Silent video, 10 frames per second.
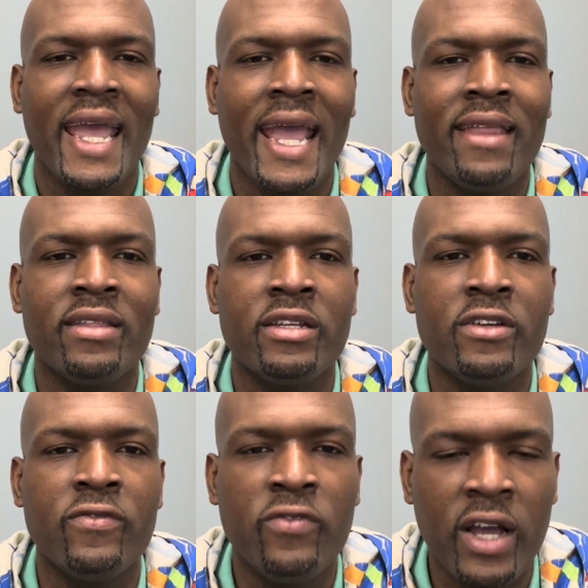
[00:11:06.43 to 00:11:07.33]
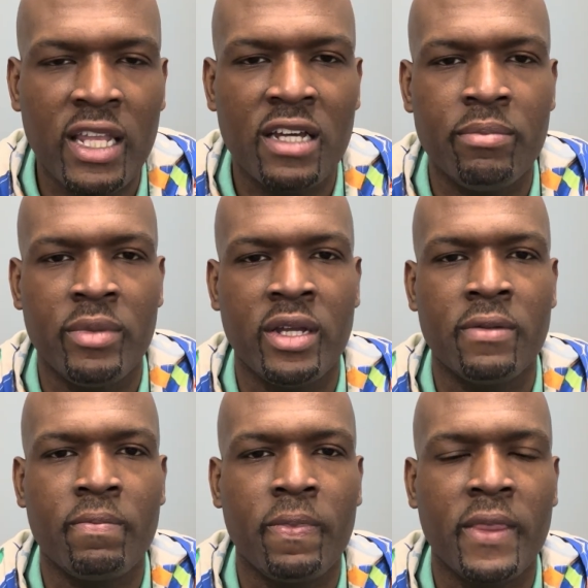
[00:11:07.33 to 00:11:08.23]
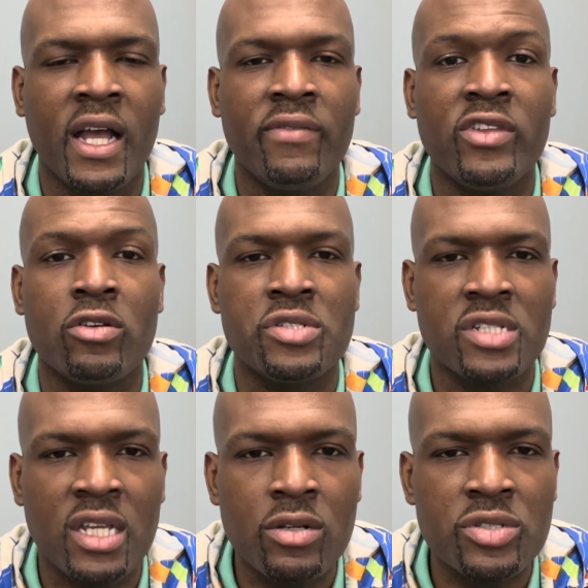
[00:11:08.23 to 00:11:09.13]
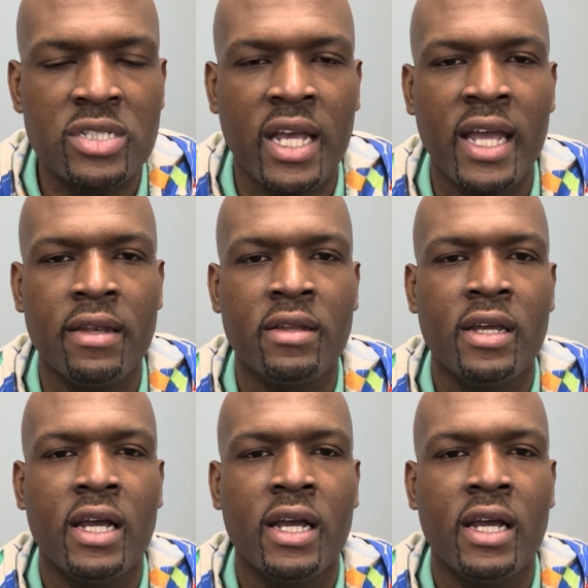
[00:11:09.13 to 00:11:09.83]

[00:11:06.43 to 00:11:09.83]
and the development of their skill set,